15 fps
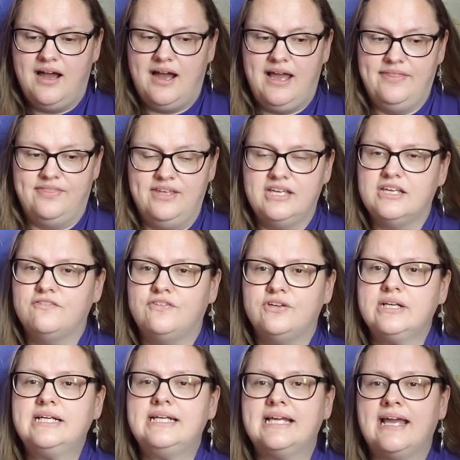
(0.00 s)
I think if
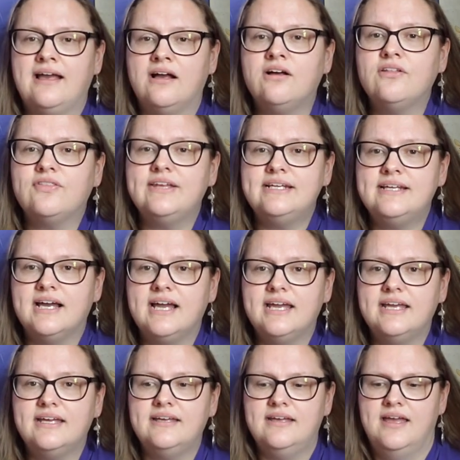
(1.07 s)
you're eating a healthy
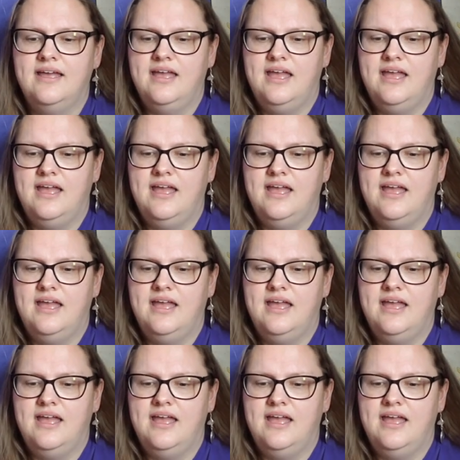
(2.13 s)
diet